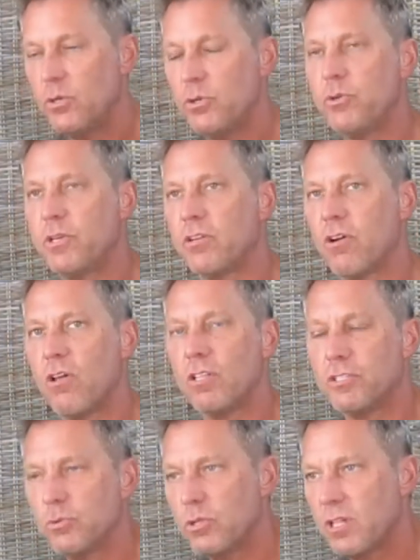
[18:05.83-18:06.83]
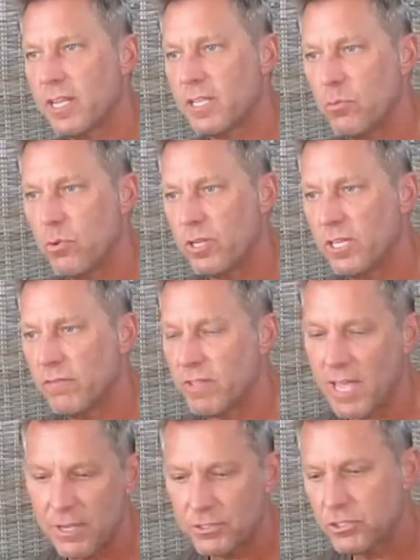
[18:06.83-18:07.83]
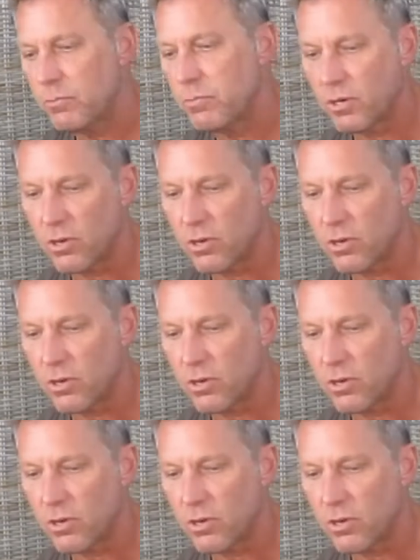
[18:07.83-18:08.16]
who you could call at two o'clock in the morning if the house super